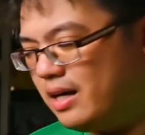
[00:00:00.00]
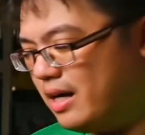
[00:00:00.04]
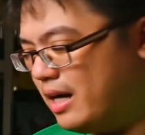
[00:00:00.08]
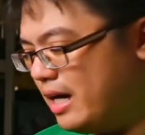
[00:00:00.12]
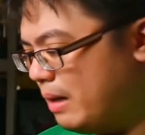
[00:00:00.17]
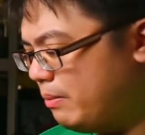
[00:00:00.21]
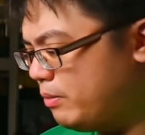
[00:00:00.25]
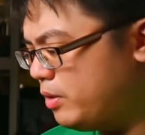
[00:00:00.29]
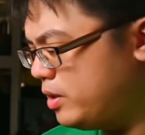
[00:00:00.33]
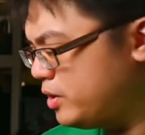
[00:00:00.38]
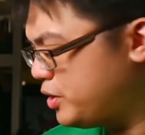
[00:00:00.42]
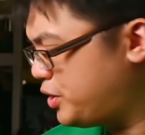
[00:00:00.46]

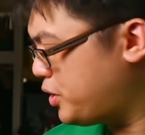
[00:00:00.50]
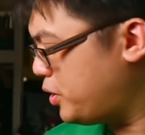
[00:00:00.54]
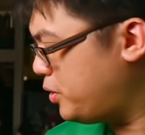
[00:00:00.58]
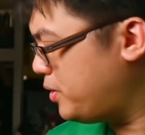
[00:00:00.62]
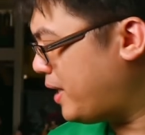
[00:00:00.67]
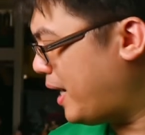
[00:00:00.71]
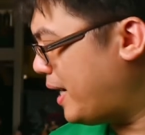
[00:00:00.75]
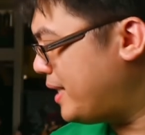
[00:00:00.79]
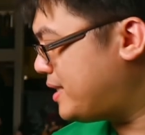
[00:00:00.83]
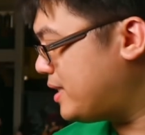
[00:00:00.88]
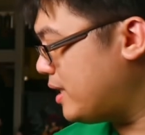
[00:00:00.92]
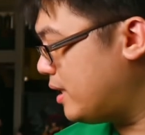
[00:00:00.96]
I'm going to show you
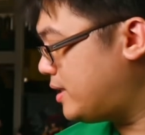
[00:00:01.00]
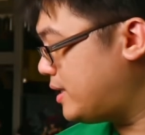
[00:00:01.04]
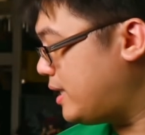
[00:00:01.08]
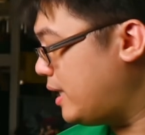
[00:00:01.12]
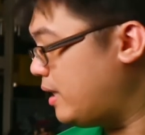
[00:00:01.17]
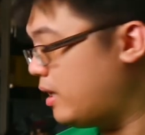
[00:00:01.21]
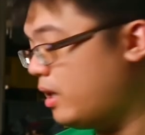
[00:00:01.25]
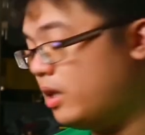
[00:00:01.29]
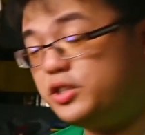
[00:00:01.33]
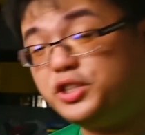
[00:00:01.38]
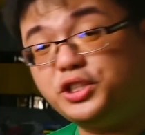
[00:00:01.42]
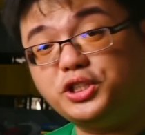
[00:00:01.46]
guys a
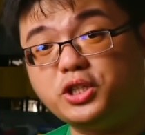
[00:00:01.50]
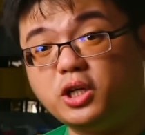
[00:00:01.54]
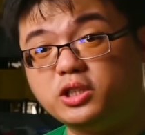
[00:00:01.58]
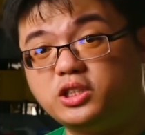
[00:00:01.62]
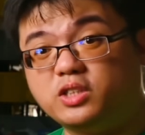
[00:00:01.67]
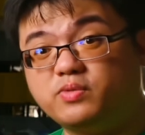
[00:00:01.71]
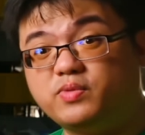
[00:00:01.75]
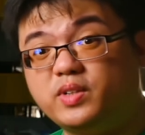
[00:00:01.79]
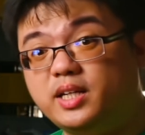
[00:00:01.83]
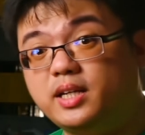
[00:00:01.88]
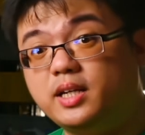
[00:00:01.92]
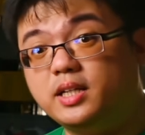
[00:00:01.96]
single shot
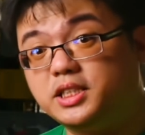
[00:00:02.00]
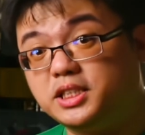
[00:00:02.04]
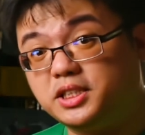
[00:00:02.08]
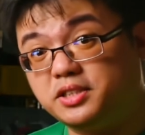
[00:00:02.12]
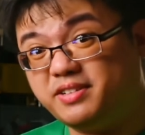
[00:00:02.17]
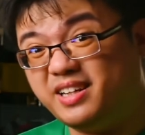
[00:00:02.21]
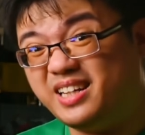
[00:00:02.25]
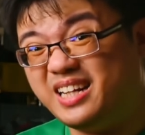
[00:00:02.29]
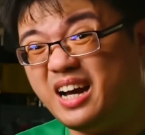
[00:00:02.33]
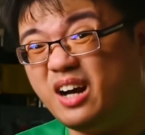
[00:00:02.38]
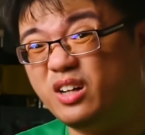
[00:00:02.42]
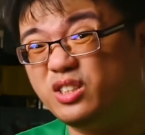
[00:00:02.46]
over here
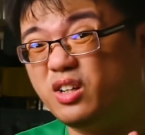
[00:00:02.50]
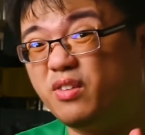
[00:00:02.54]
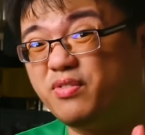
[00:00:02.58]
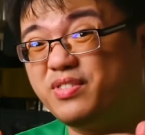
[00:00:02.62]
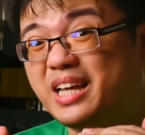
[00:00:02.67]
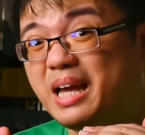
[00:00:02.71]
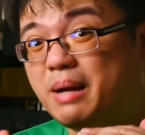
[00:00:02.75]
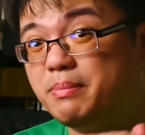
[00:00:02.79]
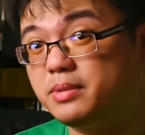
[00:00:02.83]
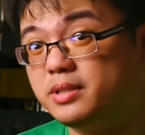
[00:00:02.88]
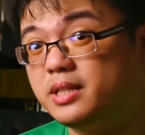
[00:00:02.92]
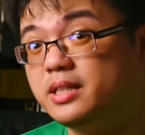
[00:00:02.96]
straight out of
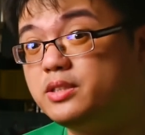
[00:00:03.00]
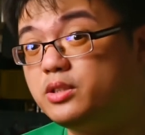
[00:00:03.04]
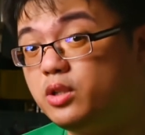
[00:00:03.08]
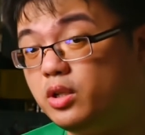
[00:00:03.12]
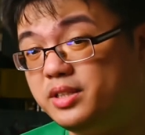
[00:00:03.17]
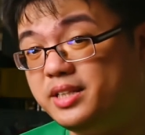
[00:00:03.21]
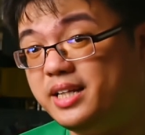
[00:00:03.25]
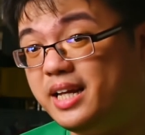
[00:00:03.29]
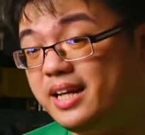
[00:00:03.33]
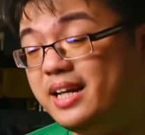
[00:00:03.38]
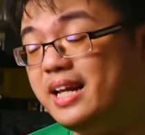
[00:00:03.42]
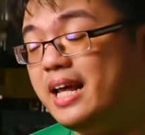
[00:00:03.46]
camera,
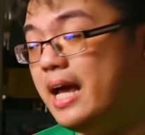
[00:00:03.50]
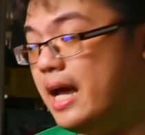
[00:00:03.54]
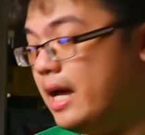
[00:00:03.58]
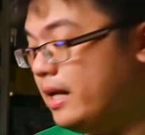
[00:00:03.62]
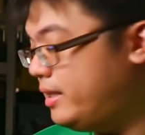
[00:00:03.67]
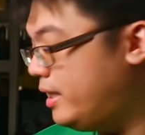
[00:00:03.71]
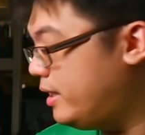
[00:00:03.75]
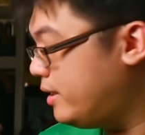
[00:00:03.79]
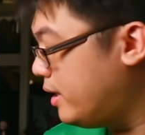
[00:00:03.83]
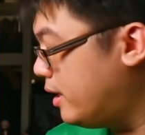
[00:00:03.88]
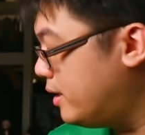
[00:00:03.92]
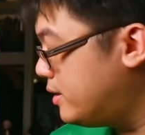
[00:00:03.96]
not yet
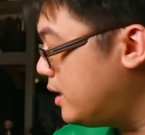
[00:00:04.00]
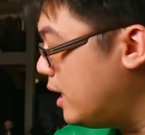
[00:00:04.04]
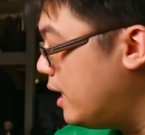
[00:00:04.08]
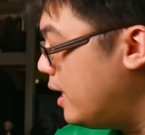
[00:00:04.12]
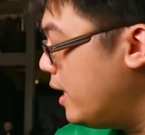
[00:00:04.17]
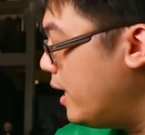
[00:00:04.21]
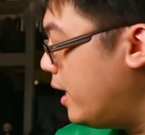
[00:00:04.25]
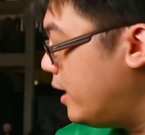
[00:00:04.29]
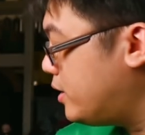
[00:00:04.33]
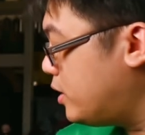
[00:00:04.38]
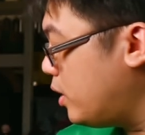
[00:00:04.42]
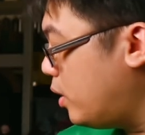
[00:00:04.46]
edited.
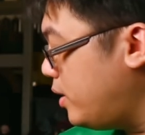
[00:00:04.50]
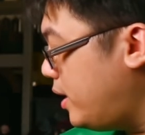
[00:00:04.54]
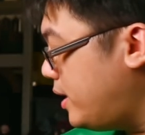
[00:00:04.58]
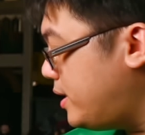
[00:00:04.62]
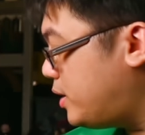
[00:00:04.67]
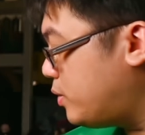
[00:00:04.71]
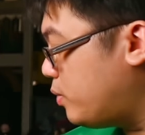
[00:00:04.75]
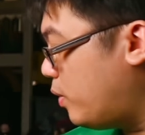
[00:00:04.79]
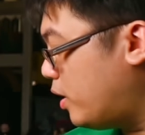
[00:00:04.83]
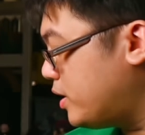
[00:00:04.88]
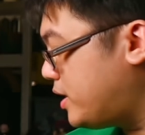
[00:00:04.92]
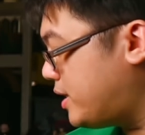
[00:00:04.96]
So
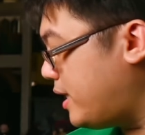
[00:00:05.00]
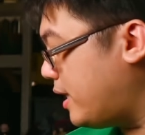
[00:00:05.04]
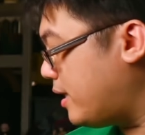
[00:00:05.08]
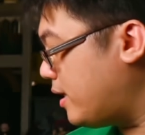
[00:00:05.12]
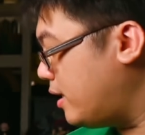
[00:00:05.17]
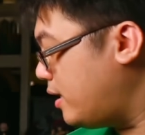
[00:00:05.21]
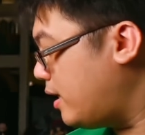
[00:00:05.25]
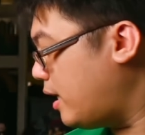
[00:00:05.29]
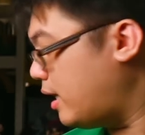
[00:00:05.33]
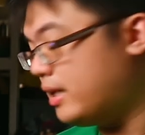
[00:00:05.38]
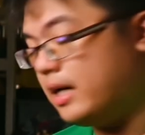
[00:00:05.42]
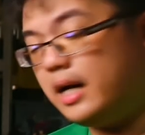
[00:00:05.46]
this was
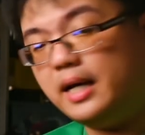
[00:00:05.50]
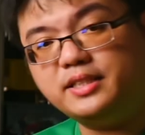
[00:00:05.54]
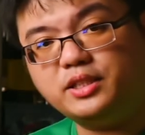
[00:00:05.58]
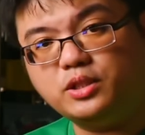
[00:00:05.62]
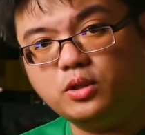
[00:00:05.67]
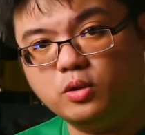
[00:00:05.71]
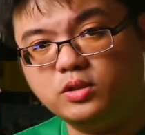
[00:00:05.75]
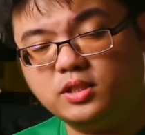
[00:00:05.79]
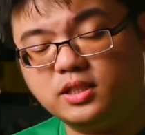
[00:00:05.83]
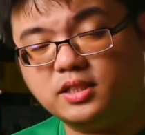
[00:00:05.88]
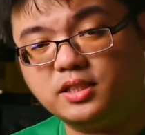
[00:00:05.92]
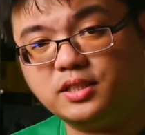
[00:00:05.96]
taken at
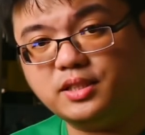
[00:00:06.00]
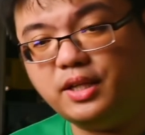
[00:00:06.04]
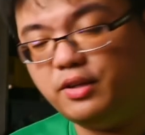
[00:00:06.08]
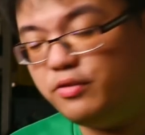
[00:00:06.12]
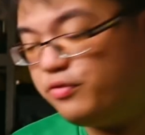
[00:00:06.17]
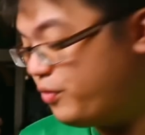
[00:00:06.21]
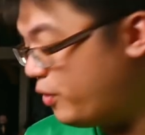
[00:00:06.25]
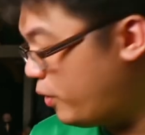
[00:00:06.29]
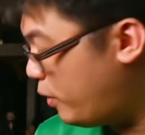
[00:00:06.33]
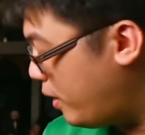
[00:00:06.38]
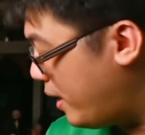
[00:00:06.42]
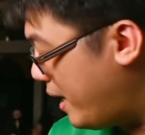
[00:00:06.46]
ISO
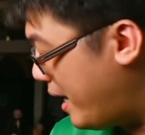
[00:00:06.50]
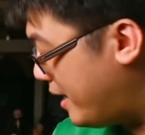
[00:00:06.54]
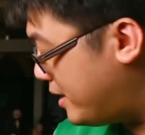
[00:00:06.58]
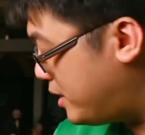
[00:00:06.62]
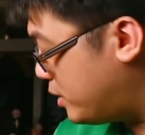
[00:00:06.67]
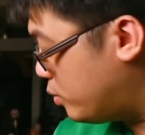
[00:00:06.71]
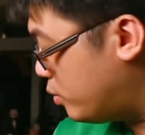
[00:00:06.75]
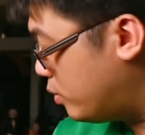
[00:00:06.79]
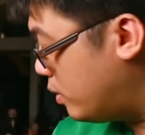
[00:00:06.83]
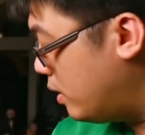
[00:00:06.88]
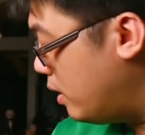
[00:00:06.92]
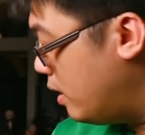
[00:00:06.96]
64 at
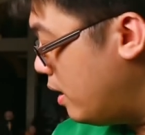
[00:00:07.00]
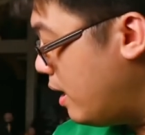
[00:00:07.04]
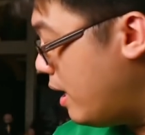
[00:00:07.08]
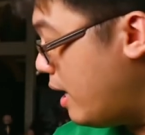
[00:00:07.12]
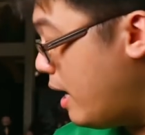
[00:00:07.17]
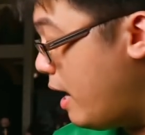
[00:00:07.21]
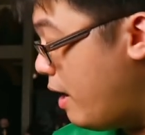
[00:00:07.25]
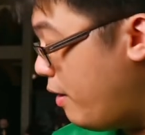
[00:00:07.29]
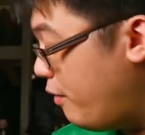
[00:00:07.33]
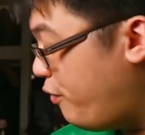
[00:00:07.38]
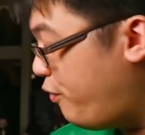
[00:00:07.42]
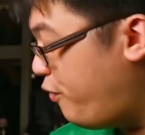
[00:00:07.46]

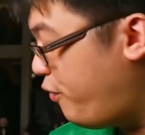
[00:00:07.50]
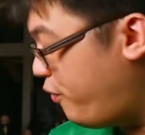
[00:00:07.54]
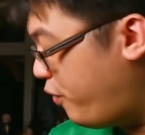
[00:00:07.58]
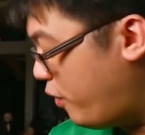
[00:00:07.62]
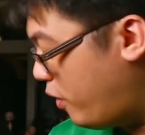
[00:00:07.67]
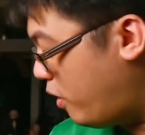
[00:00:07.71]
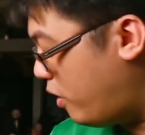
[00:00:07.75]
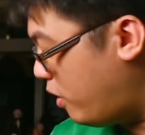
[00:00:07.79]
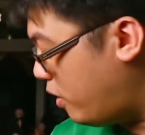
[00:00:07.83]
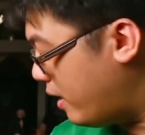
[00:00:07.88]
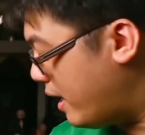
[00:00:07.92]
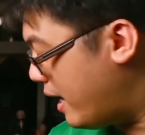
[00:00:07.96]

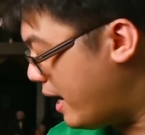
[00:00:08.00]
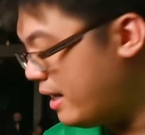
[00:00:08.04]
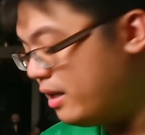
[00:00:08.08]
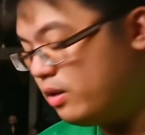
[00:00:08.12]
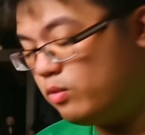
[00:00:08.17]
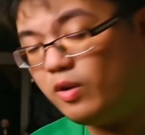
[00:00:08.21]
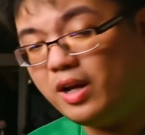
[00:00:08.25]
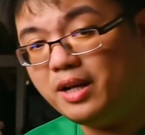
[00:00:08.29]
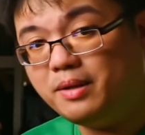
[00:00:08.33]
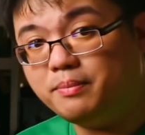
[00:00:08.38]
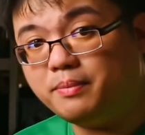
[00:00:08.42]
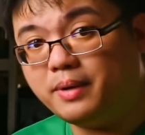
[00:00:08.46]
f4
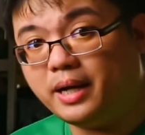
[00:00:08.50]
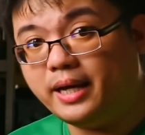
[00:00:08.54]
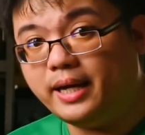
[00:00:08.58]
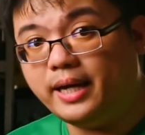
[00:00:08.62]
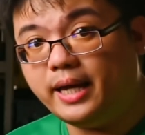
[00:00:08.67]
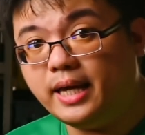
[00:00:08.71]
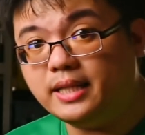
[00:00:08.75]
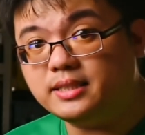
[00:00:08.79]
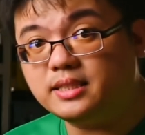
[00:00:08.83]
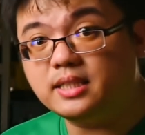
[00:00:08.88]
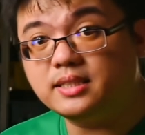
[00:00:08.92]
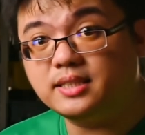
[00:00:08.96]
and
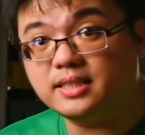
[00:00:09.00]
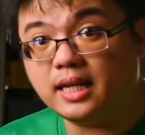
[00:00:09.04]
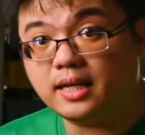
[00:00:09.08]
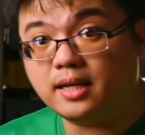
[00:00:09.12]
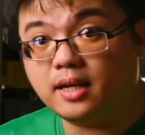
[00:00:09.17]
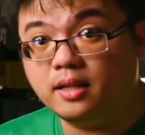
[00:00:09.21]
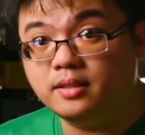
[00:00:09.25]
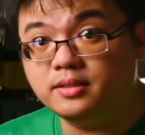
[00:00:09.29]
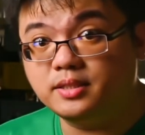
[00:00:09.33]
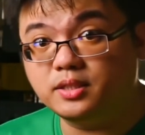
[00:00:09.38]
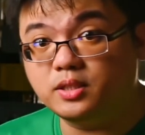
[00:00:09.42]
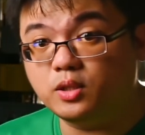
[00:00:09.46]
1/8
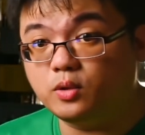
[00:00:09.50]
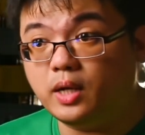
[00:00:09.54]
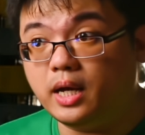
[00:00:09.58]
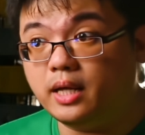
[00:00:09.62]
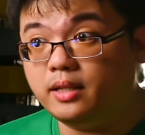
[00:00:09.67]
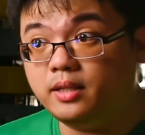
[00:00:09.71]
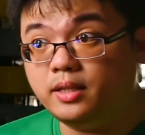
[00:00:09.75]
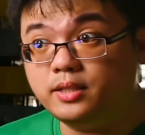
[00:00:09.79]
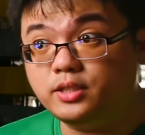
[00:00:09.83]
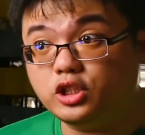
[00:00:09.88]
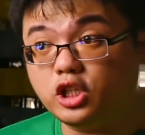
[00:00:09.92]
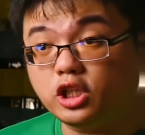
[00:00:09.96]
seconds. So
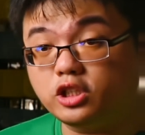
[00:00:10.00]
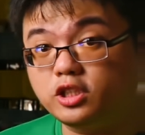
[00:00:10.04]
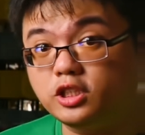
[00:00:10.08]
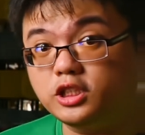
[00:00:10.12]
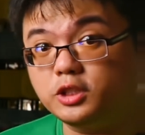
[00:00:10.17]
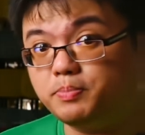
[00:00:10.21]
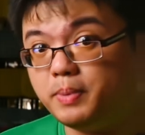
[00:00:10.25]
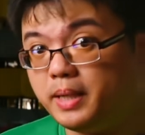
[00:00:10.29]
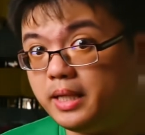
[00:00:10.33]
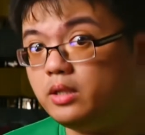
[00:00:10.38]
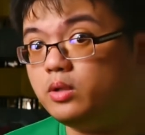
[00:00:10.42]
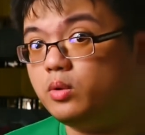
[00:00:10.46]
at this shutter
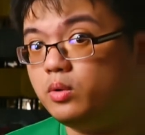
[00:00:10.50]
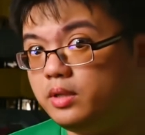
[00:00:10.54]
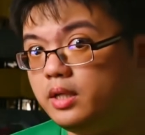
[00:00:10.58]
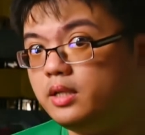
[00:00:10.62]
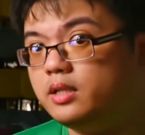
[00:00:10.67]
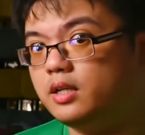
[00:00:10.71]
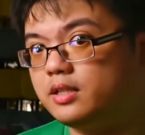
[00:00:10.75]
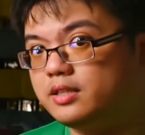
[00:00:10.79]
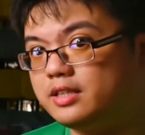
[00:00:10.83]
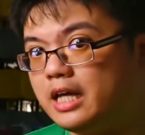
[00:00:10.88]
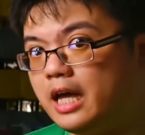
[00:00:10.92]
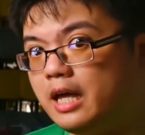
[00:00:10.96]
speed, you need
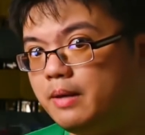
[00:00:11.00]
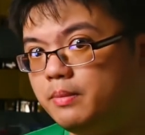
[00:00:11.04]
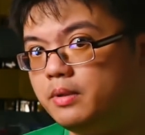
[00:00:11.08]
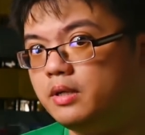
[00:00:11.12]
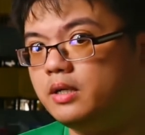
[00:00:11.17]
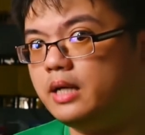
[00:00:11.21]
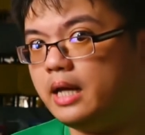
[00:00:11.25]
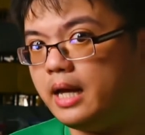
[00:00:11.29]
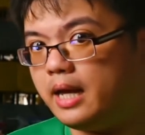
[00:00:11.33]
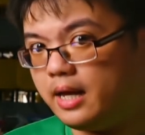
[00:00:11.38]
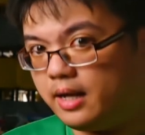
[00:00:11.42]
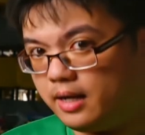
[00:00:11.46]
a
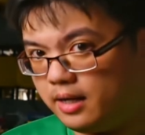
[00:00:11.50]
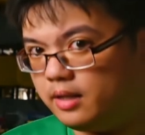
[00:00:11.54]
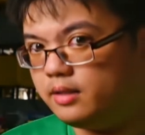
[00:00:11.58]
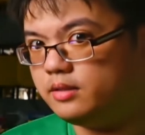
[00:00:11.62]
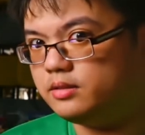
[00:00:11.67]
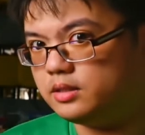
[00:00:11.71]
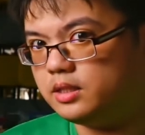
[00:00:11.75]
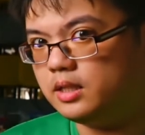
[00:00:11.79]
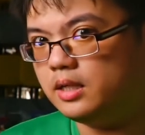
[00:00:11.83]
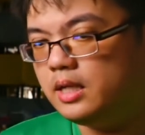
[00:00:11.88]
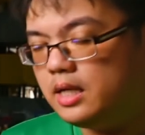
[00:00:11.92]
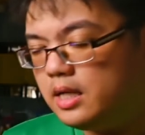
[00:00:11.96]
timer
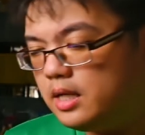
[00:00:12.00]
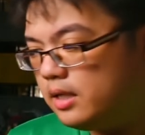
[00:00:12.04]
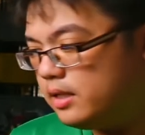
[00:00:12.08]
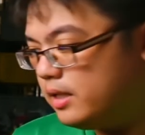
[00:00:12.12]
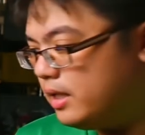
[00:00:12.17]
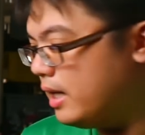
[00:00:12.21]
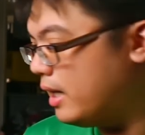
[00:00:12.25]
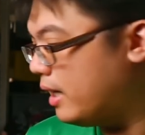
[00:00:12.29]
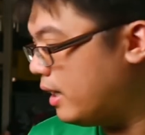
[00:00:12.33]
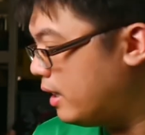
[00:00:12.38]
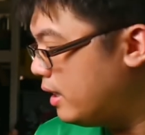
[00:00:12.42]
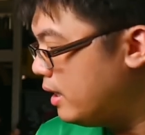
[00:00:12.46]
and
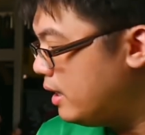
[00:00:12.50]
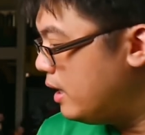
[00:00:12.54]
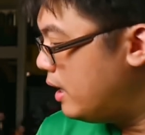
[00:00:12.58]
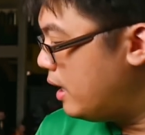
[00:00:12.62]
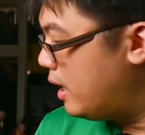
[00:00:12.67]
yeah,